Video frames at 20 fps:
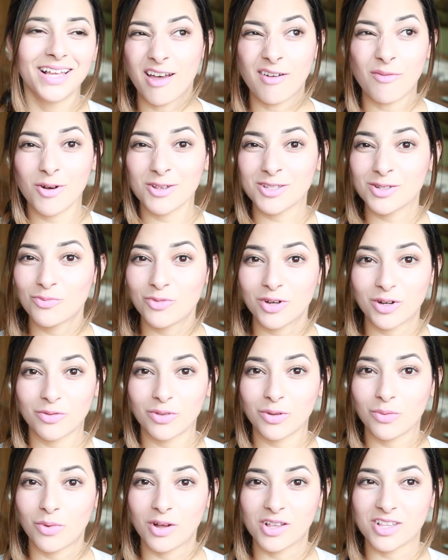I wasn't one
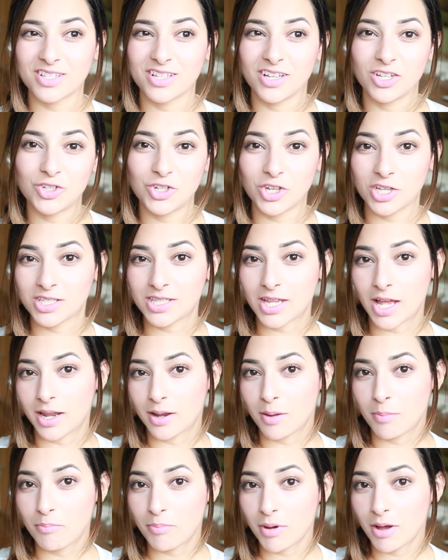of the ones that just had
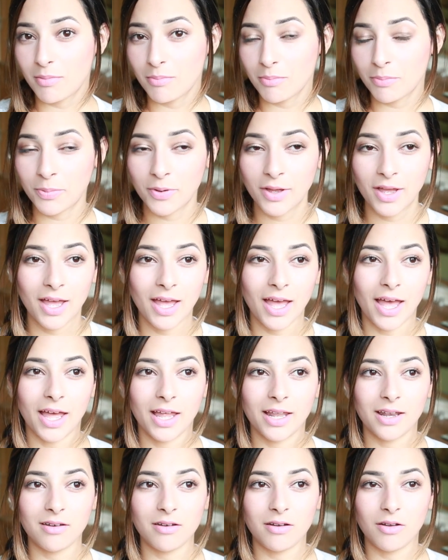a bump
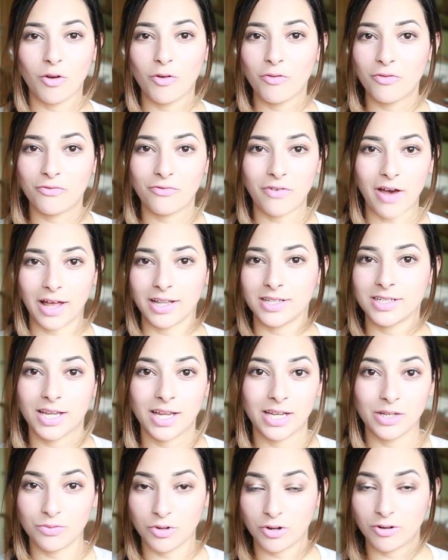and no fat
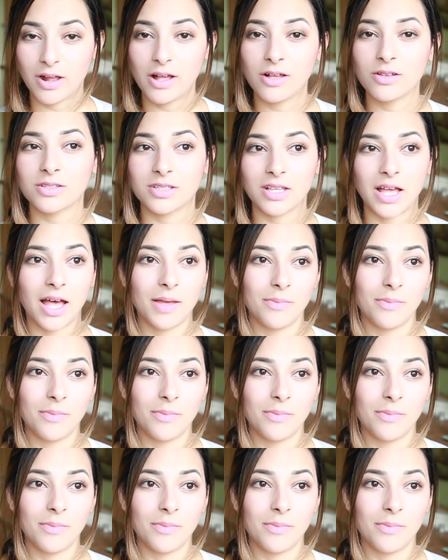anywhere else.